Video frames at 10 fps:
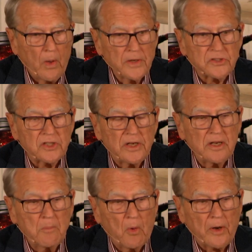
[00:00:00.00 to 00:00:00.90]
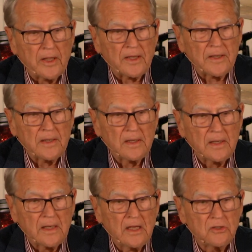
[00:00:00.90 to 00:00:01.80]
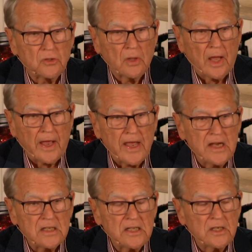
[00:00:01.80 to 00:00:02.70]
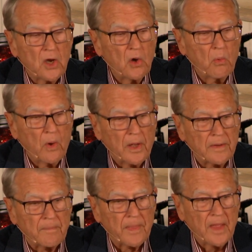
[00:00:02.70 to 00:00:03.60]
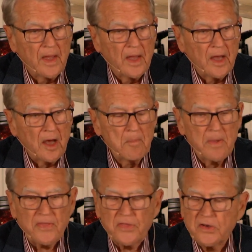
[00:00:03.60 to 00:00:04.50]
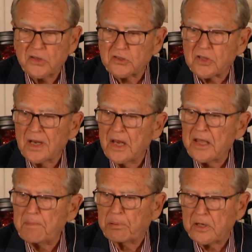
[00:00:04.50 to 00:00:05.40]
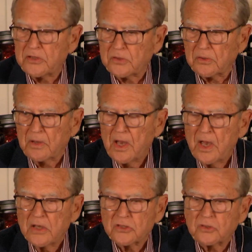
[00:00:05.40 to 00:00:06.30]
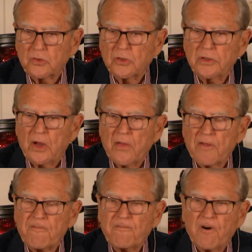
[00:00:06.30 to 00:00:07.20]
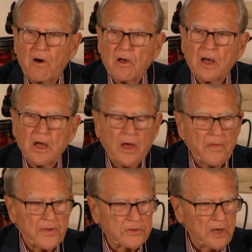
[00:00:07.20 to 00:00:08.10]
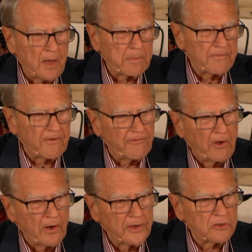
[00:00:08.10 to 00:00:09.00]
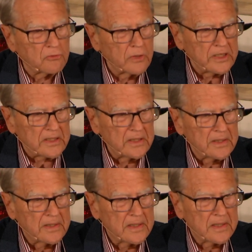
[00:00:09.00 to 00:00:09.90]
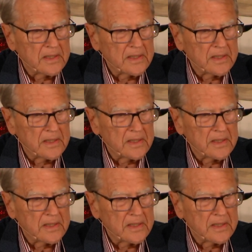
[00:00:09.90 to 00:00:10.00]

One Sunday morning in July 1801, a Methodist lay preacher stood on the, on the top of a fallen tree,